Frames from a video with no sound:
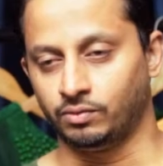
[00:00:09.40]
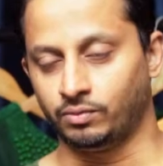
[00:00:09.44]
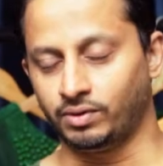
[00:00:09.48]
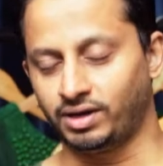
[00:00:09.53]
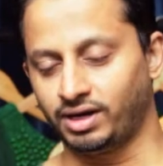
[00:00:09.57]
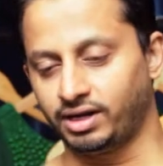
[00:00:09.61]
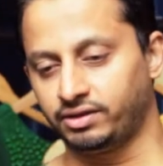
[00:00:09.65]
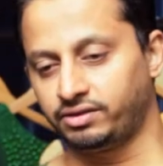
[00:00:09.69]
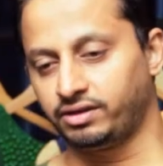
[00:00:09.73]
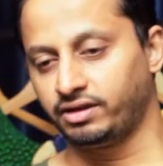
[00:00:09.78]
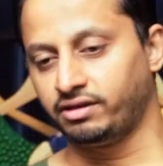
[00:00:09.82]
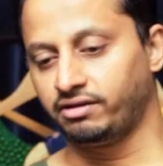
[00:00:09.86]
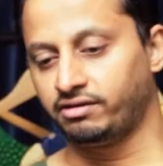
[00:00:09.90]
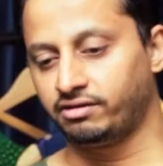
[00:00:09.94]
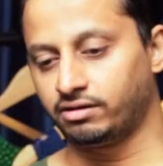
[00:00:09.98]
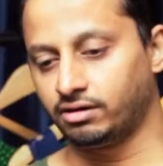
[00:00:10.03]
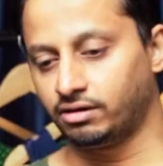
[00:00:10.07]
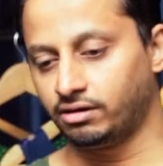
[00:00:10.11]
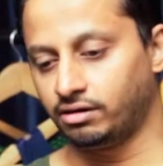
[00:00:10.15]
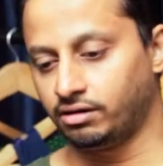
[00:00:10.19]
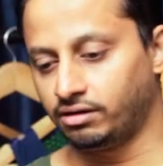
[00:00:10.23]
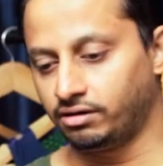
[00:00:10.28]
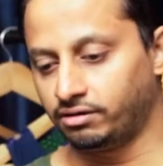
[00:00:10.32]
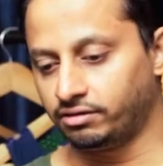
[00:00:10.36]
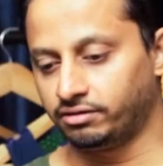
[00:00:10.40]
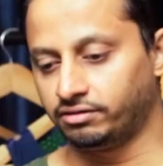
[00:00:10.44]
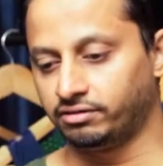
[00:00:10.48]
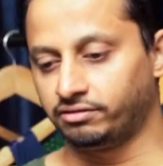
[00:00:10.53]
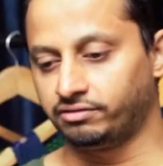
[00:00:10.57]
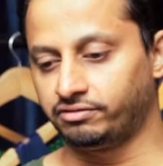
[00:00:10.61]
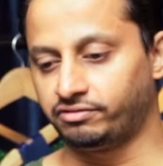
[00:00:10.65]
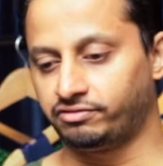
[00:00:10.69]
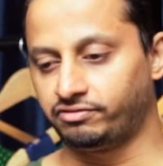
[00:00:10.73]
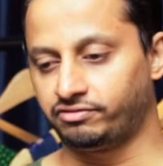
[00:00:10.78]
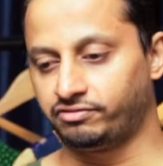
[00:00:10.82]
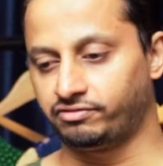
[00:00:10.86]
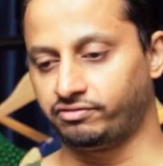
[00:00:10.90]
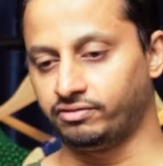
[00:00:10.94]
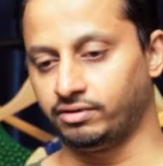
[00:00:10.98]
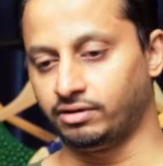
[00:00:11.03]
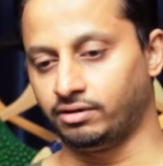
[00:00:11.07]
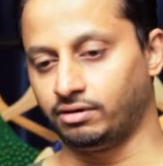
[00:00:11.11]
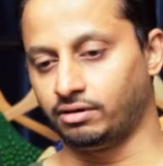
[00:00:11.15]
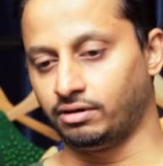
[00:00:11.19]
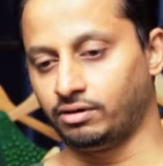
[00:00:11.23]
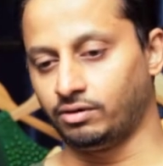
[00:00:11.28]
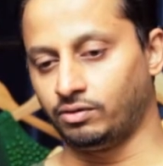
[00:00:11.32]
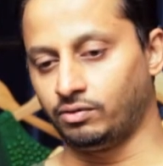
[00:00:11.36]
Well, I think
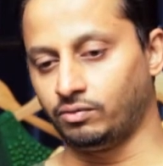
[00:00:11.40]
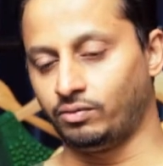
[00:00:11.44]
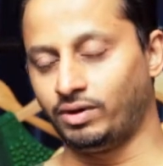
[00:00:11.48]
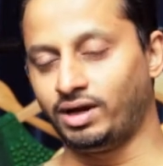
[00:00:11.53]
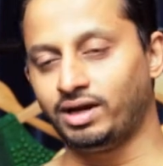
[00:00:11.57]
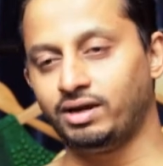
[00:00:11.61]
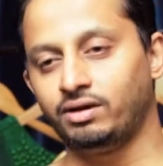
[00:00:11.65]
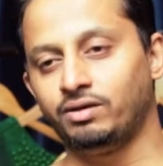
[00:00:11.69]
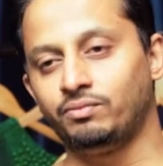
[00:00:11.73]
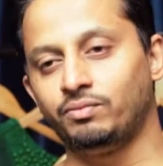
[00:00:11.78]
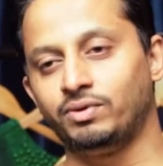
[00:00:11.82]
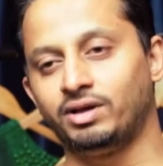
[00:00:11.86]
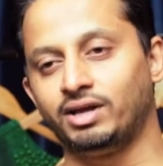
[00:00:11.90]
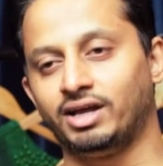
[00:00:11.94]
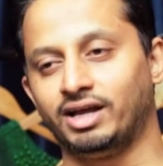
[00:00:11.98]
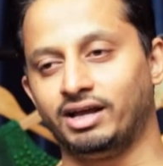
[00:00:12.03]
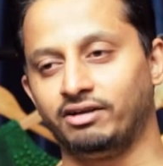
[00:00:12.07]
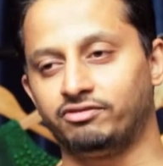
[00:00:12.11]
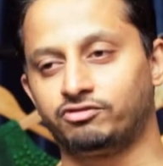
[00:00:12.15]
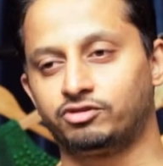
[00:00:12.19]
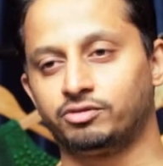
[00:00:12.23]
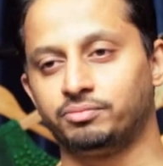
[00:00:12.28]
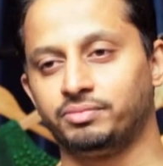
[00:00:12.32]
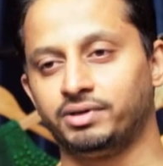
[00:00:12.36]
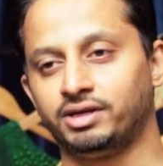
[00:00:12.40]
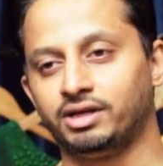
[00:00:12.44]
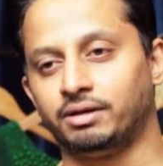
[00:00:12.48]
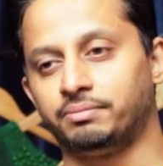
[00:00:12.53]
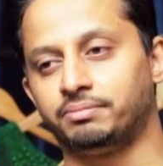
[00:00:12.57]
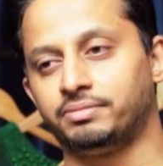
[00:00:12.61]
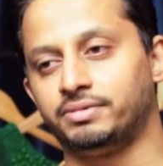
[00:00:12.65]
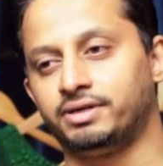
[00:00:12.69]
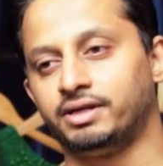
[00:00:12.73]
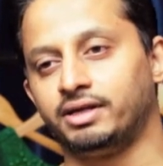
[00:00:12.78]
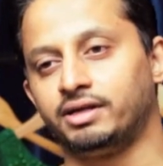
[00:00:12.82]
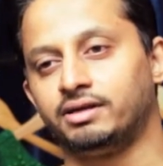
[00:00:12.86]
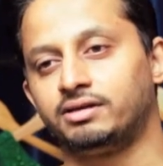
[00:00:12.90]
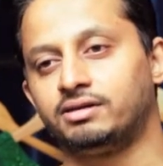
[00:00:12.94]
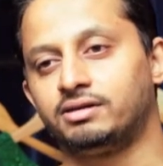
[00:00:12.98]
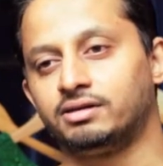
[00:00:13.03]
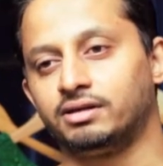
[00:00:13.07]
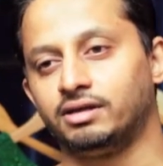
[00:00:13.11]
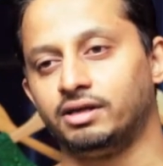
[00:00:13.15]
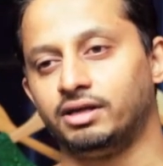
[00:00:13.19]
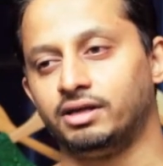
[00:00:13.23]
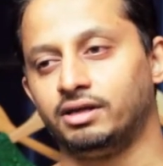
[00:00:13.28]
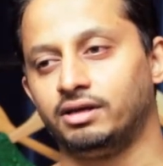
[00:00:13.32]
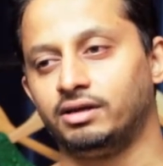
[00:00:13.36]
one will have to be update
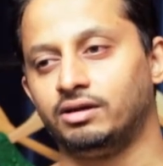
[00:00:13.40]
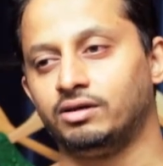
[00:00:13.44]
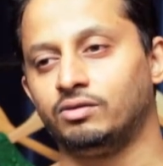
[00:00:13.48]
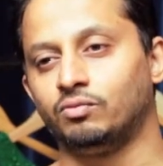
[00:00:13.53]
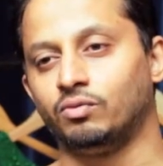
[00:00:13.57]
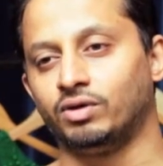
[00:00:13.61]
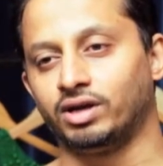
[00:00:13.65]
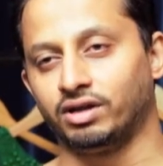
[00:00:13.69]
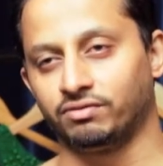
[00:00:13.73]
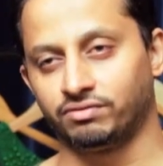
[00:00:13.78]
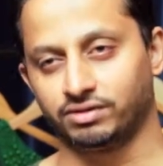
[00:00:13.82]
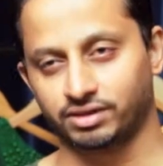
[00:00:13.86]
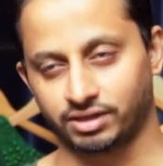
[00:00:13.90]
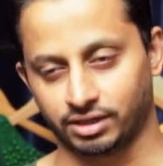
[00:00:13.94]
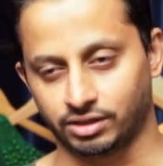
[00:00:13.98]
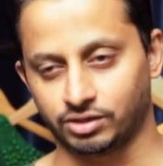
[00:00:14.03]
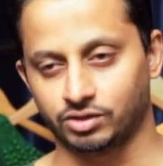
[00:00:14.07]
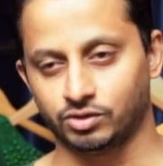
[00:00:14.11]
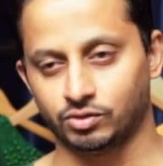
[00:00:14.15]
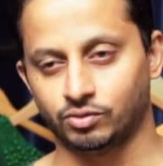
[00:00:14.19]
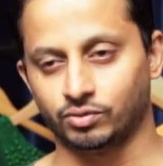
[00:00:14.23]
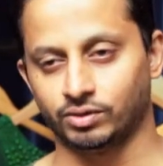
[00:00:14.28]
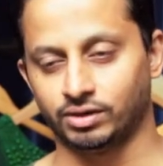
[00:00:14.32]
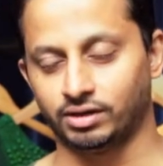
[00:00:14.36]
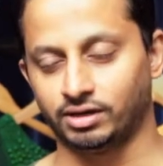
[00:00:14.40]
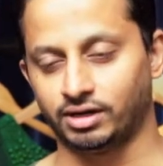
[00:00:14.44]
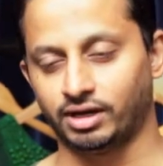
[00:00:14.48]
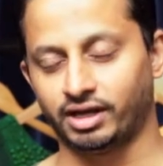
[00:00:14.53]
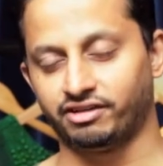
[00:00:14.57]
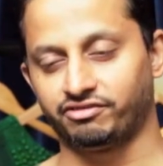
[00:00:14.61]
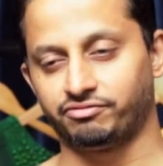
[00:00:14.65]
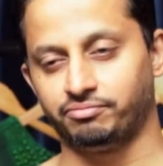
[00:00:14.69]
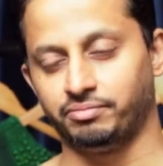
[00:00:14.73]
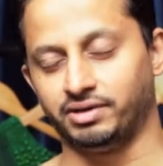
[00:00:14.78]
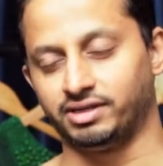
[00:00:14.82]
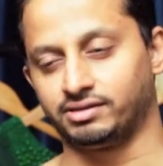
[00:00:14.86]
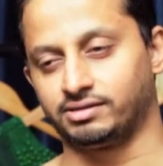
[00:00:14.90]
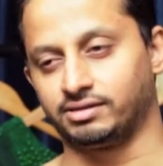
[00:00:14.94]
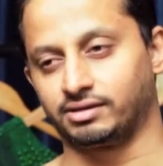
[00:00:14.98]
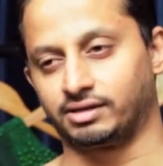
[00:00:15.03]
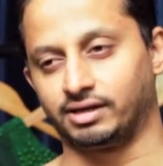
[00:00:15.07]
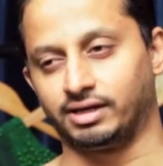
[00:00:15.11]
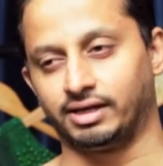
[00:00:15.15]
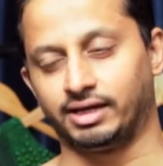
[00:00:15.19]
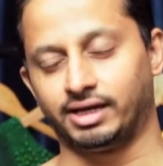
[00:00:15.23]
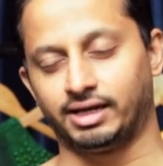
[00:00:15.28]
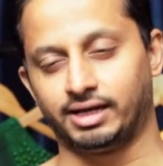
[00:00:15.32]
in whatever they do in life, basically.